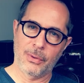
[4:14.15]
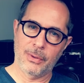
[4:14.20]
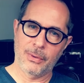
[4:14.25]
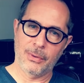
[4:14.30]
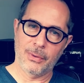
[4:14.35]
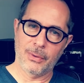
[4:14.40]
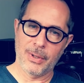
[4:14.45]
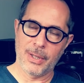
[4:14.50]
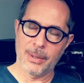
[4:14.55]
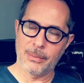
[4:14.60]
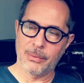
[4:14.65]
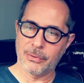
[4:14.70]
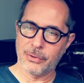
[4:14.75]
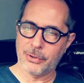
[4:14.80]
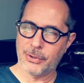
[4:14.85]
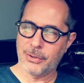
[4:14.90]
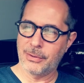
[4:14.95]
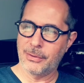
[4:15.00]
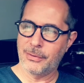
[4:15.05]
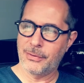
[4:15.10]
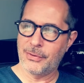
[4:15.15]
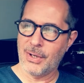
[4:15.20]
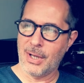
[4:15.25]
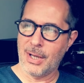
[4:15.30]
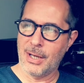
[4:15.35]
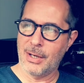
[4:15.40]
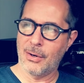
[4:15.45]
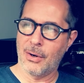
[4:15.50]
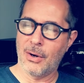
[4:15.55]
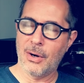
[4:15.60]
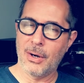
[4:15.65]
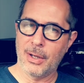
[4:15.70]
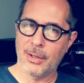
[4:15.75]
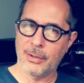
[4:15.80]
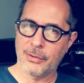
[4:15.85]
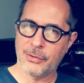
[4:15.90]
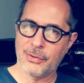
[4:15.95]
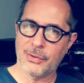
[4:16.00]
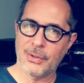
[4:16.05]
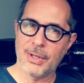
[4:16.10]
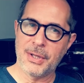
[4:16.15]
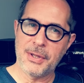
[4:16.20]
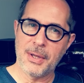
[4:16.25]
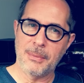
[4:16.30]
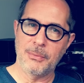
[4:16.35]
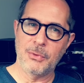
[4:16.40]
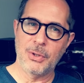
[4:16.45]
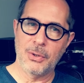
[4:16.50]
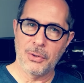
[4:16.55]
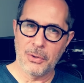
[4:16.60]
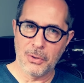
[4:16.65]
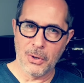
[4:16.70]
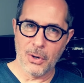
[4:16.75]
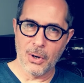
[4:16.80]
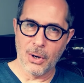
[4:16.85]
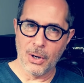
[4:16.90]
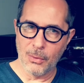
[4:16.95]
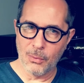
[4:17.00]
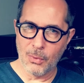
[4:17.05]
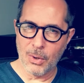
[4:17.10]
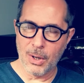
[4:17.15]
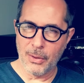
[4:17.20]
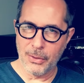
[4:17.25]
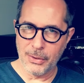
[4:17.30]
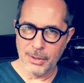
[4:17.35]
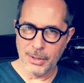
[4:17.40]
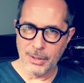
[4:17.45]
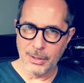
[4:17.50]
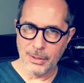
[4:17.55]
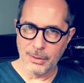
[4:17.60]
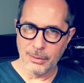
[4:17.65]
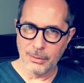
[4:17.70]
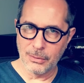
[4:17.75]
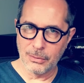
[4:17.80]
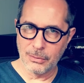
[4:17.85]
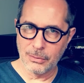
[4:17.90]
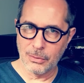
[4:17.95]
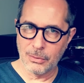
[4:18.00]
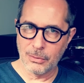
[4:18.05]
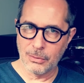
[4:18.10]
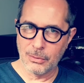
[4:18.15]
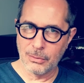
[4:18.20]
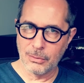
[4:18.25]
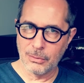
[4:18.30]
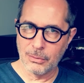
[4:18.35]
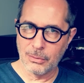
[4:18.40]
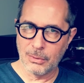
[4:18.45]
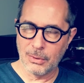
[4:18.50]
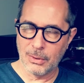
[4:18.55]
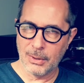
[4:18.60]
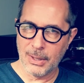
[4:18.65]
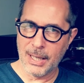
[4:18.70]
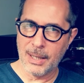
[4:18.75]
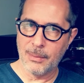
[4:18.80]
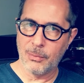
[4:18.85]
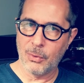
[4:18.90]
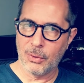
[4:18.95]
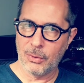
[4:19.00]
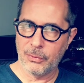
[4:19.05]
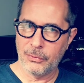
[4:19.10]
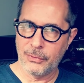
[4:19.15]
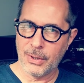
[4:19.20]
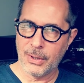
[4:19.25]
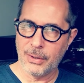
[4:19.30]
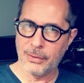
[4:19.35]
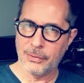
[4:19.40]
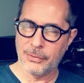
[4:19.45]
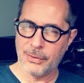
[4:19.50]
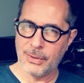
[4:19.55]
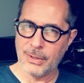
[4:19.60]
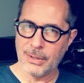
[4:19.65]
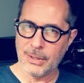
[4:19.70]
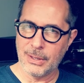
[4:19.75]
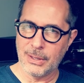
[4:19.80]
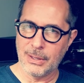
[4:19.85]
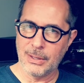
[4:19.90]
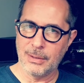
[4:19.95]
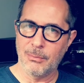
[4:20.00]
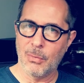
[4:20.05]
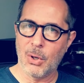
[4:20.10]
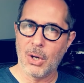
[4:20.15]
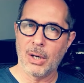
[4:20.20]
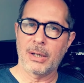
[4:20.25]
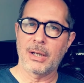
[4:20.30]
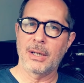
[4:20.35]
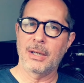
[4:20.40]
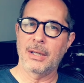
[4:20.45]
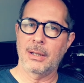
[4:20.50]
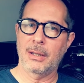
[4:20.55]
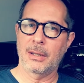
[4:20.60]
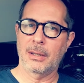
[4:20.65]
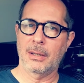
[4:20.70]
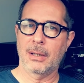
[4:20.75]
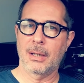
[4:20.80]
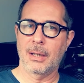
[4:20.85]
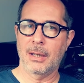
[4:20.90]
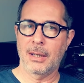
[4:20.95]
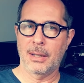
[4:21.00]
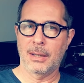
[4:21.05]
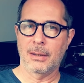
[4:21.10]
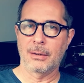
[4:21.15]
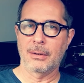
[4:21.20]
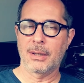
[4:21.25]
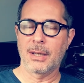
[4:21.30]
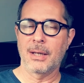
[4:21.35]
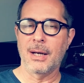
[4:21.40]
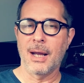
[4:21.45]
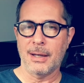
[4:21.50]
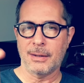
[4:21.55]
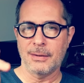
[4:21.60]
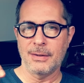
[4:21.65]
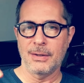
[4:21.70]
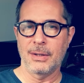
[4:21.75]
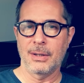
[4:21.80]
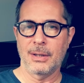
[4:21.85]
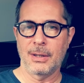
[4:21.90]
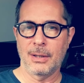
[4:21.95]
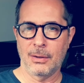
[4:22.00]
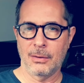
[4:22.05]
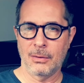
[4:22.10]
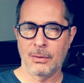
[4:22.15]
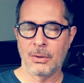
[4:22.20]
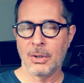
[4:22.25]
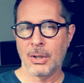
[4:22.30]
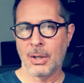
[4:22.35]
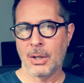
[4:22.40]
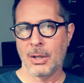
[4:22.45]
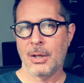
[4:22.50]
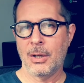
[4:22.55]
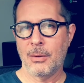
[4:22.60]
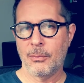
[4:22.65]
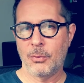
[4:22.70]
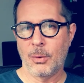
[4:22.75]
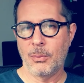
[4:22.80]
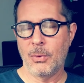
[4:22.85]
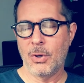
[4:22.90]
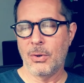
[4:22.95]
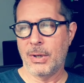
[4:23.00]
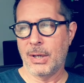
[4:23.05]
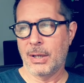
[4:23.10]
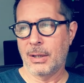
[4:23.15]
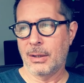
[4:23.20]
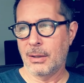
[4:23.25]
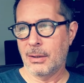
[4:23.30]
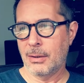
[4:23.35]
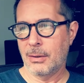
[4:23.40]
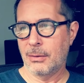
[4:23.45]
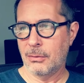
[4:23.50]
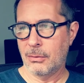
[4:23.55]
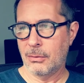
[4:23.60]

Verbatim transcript: The label should sign artists, let them do their art while the label does the marketing and connecting and promoting.